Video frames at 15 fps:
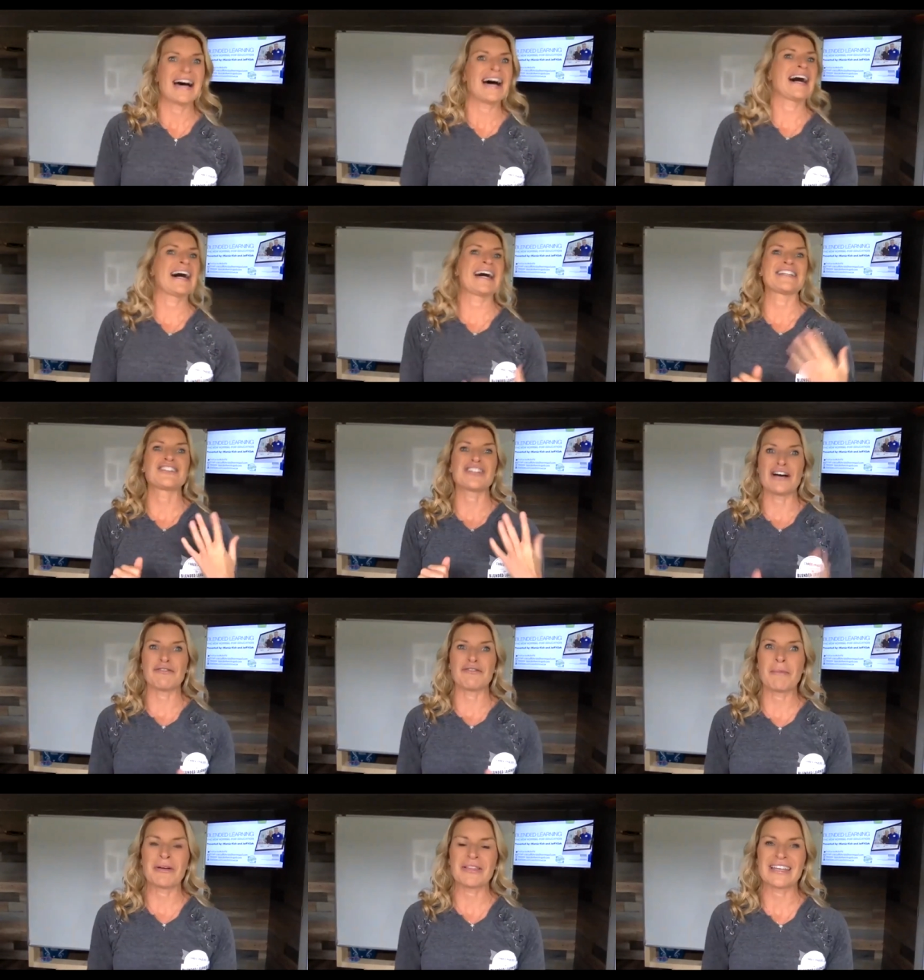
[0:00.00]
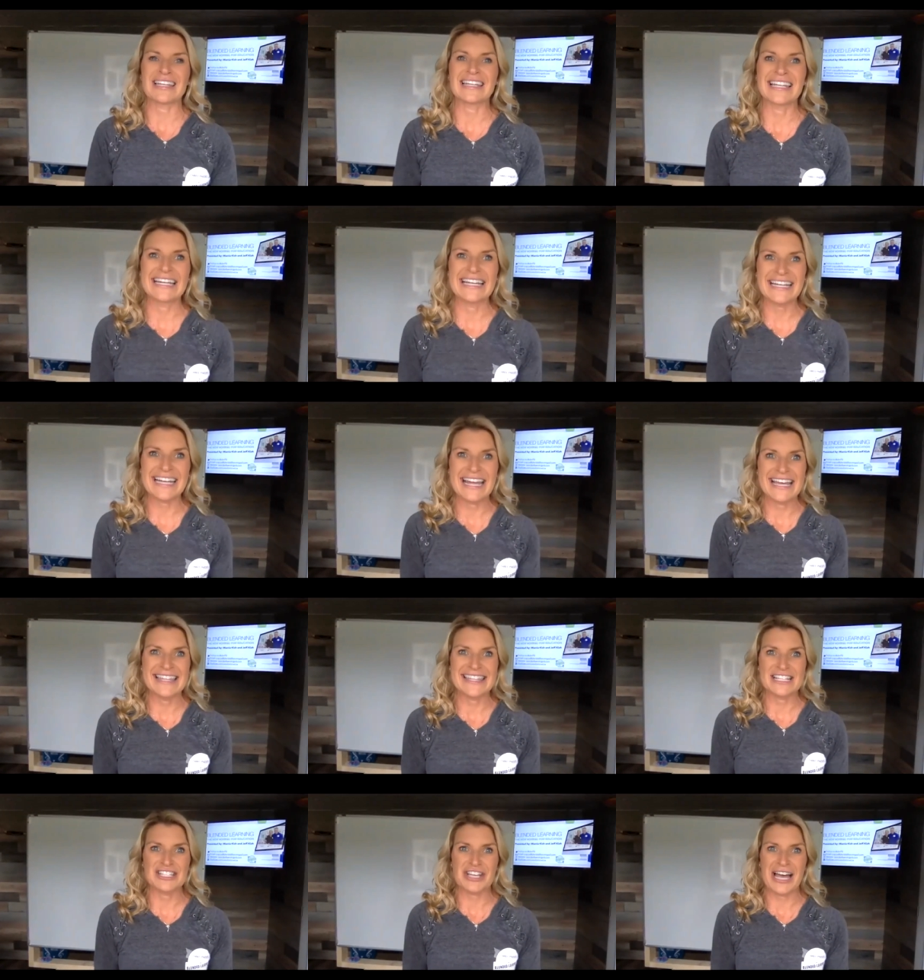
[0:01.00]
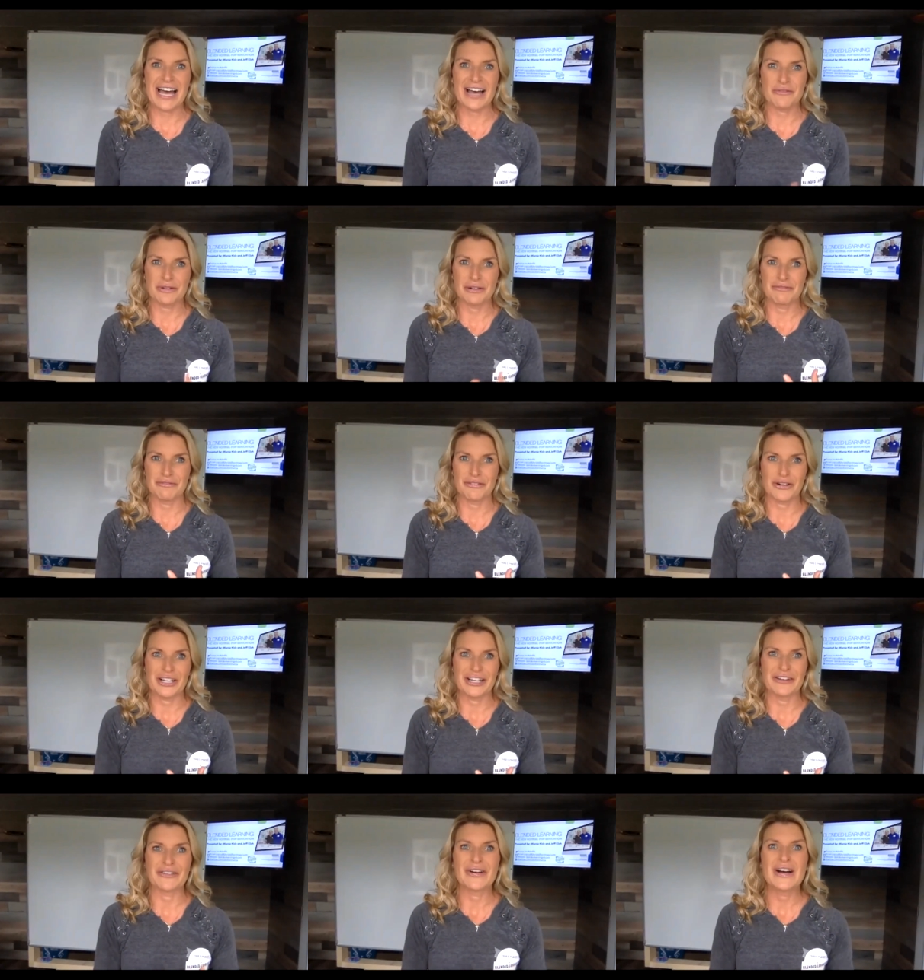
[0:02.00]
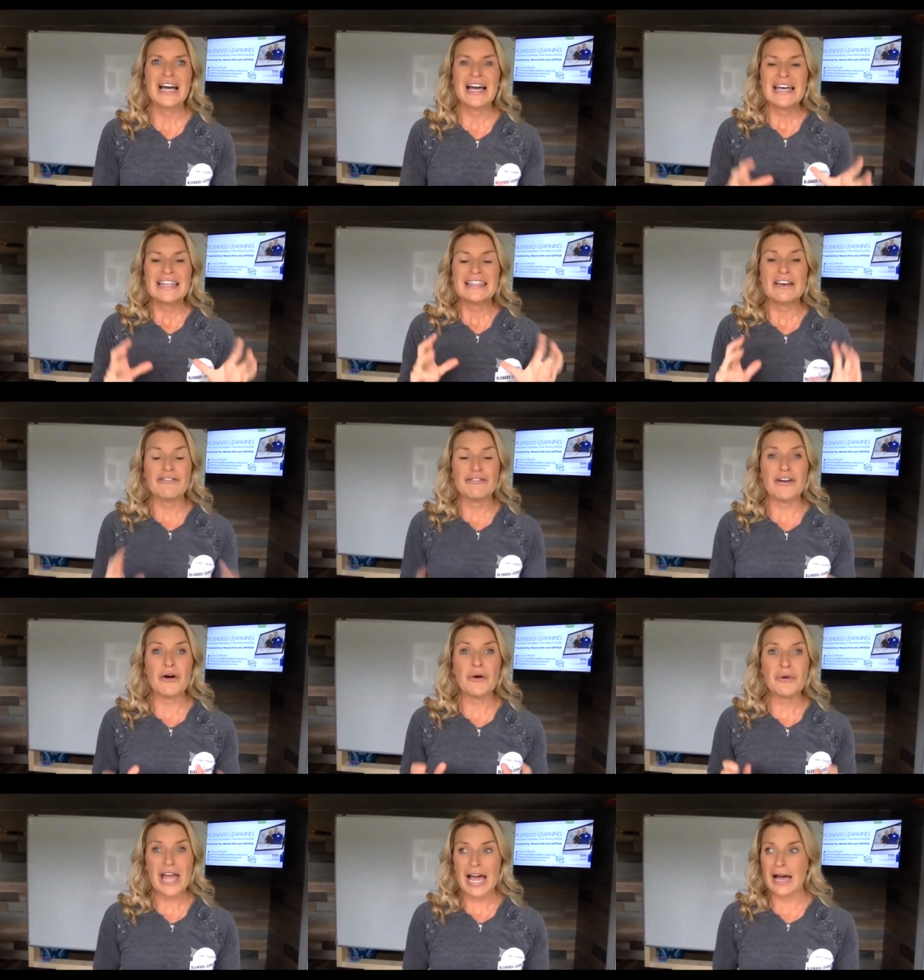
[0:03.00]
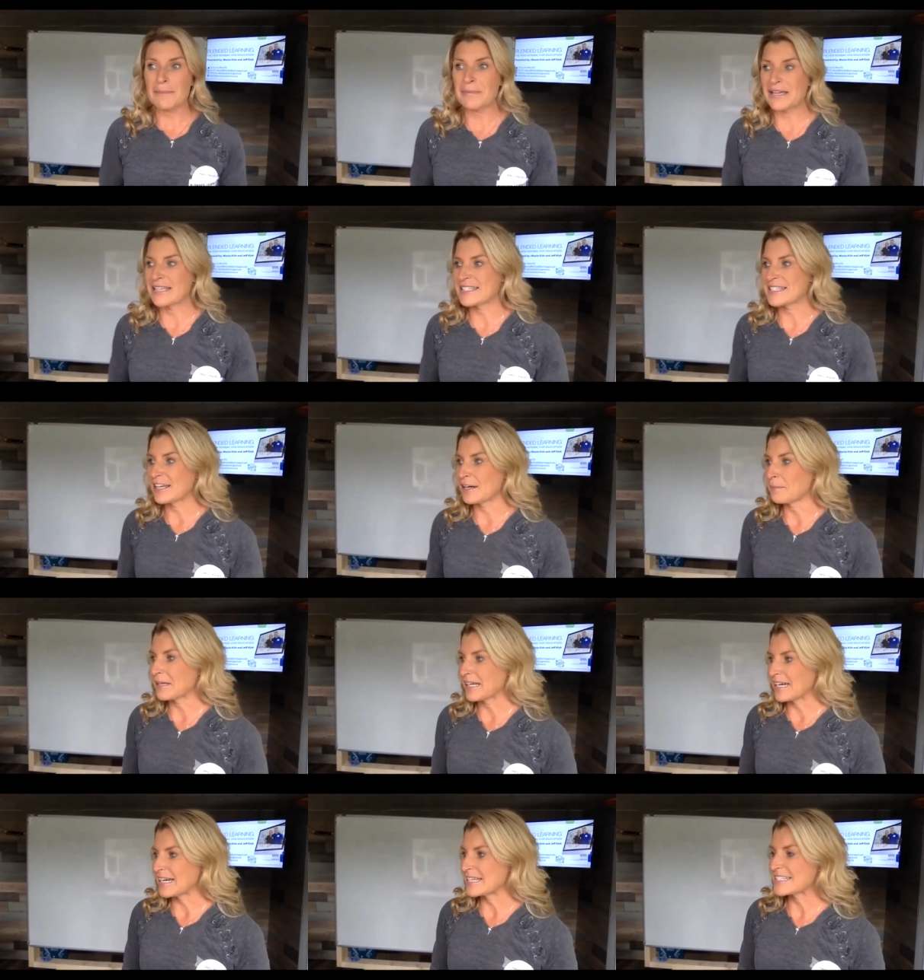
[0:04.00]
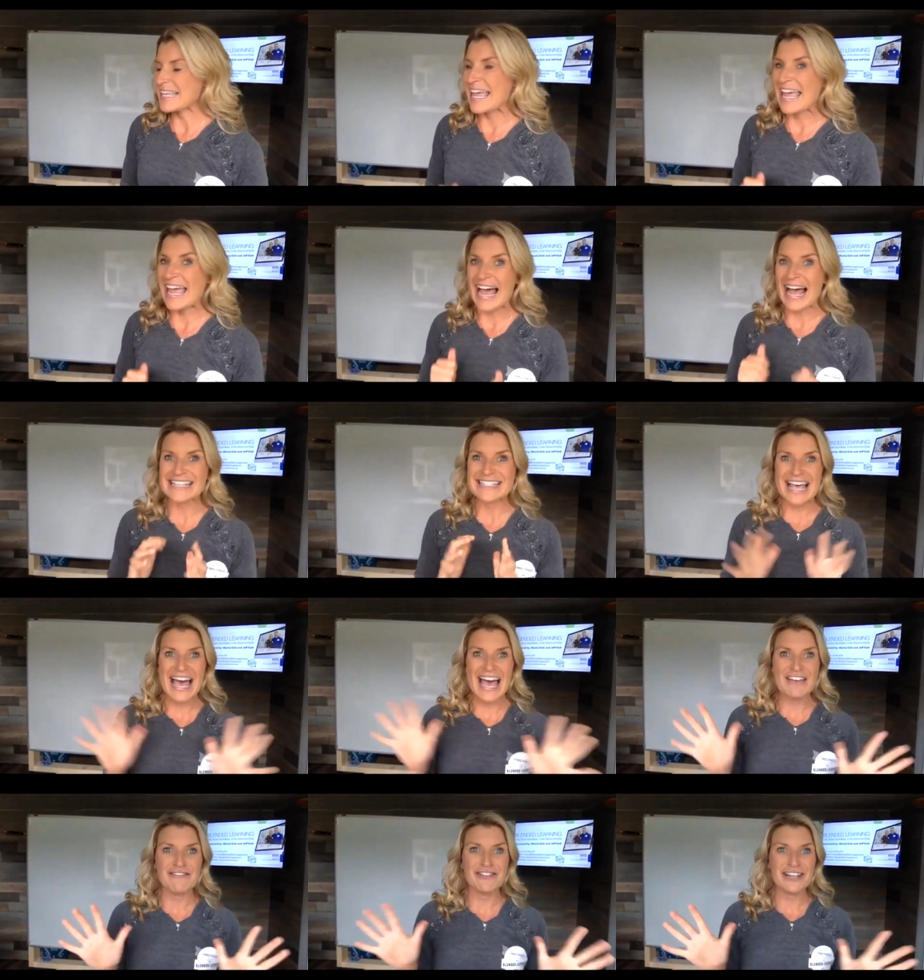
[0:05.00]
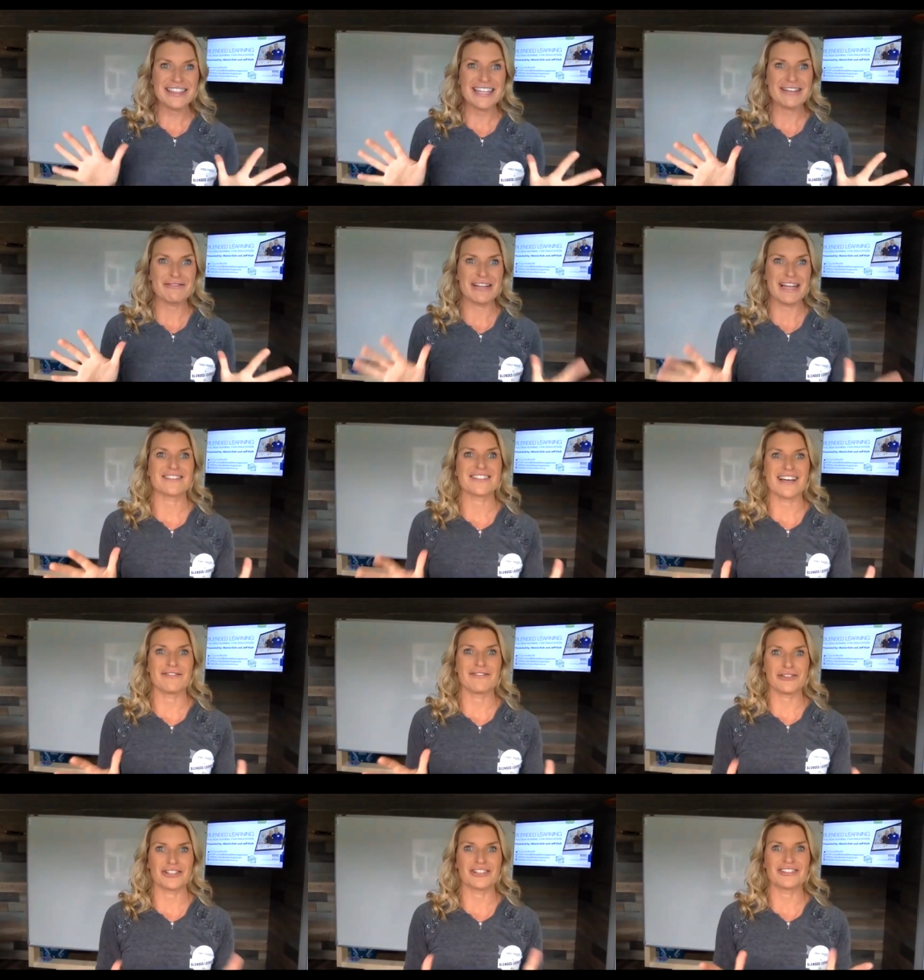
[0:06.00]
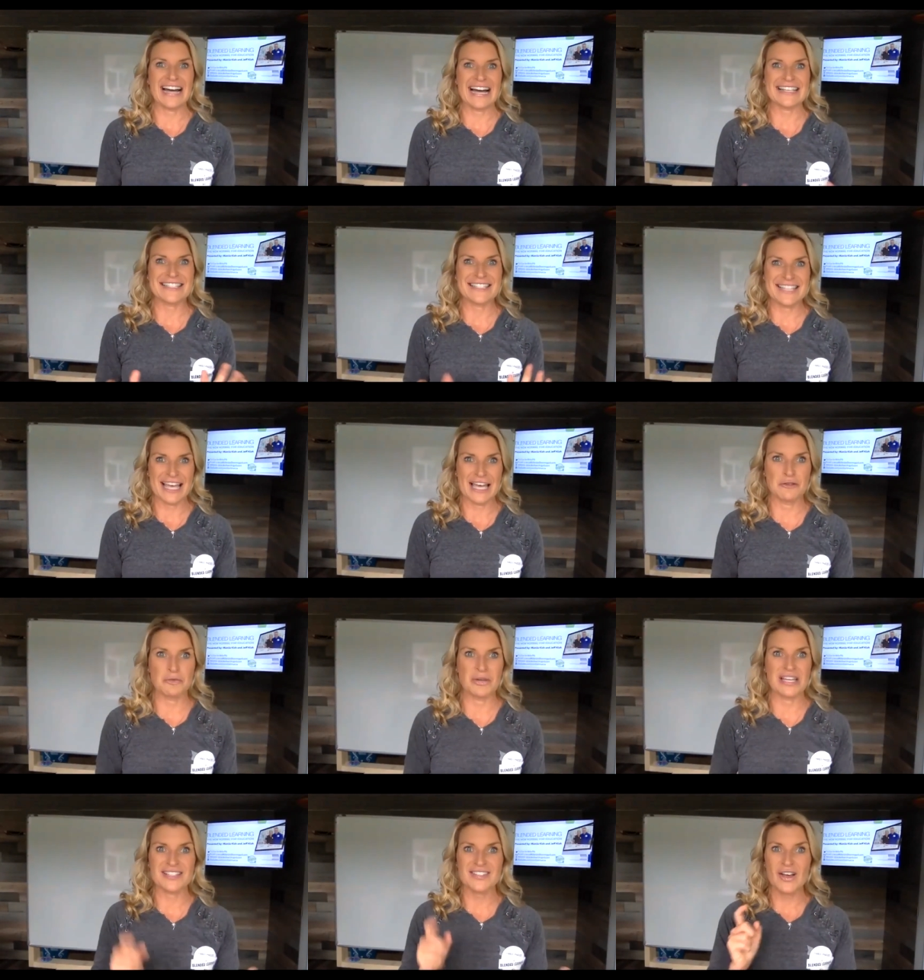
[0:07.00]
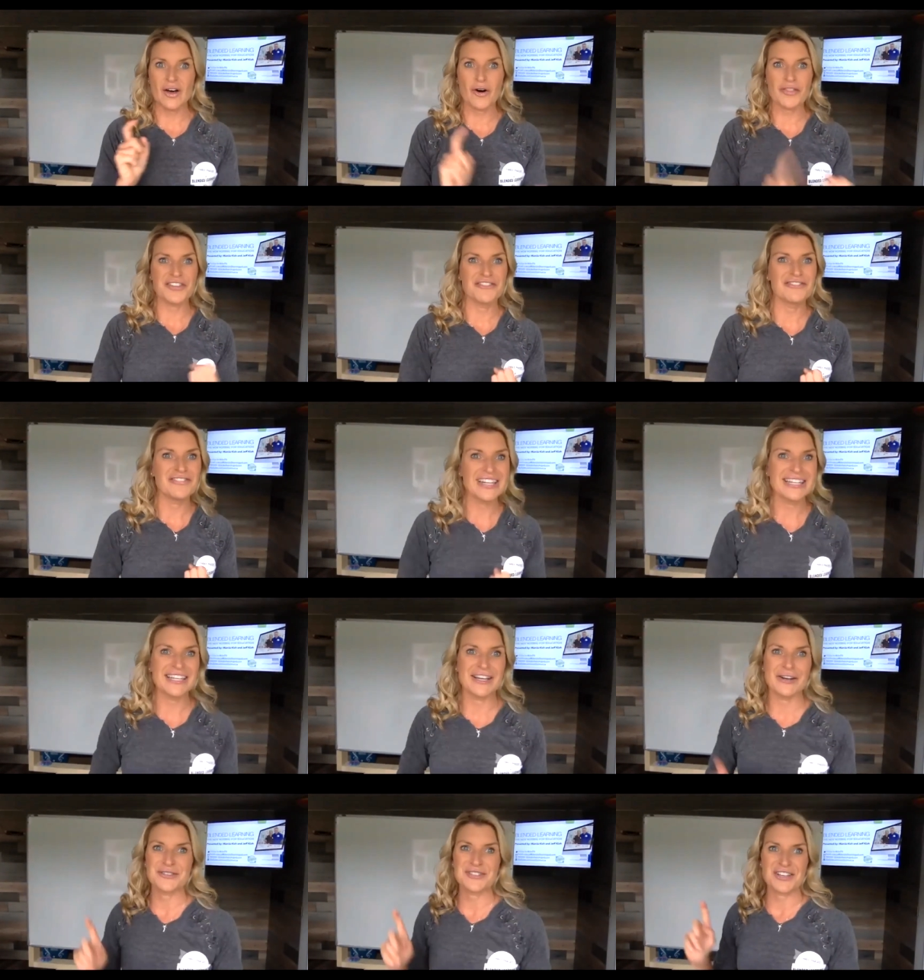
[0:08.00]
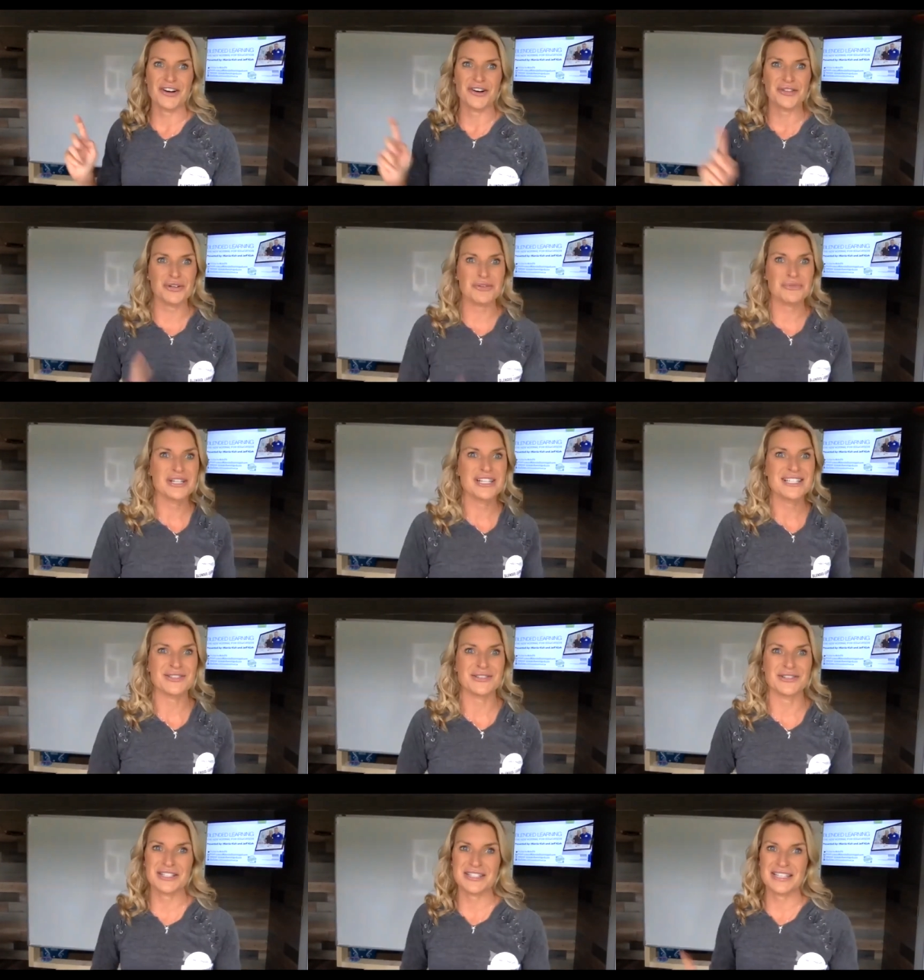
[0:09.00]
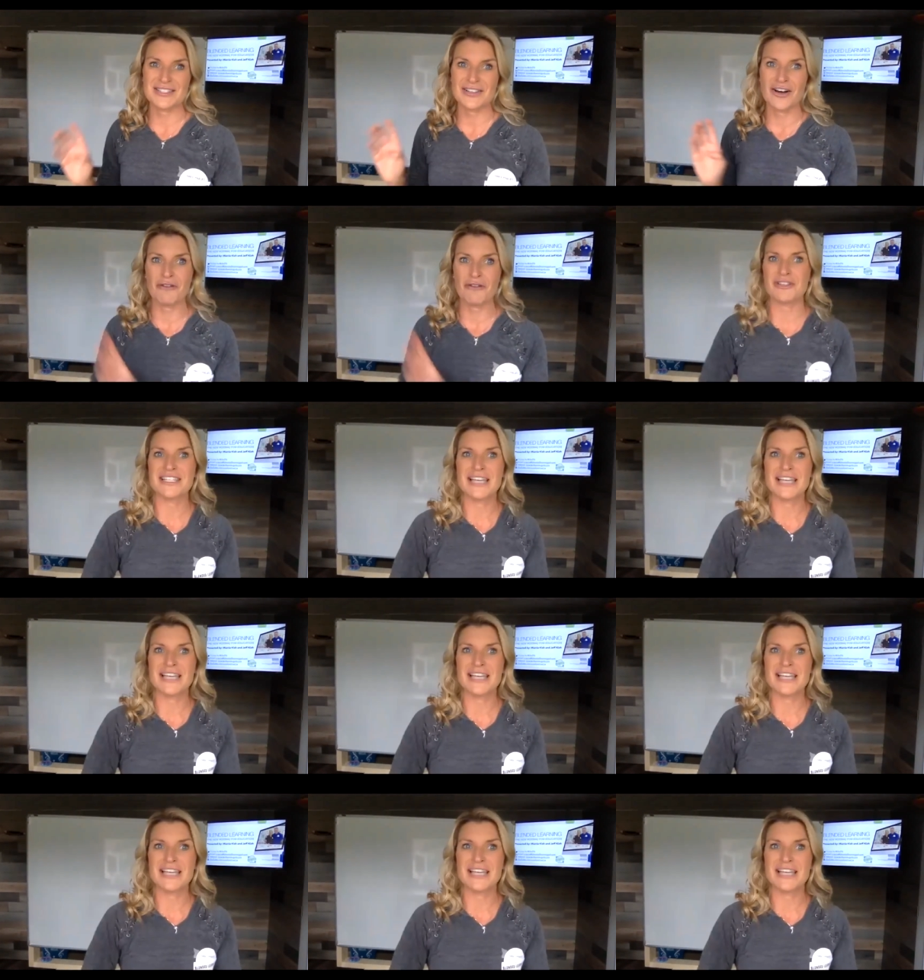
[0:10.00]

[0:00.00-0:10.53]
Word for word: Uh, Jeff will put the link in the chat room for you. The phone app is there because it has everything we have done for the last 10 weeks all the videos, all the resources, all the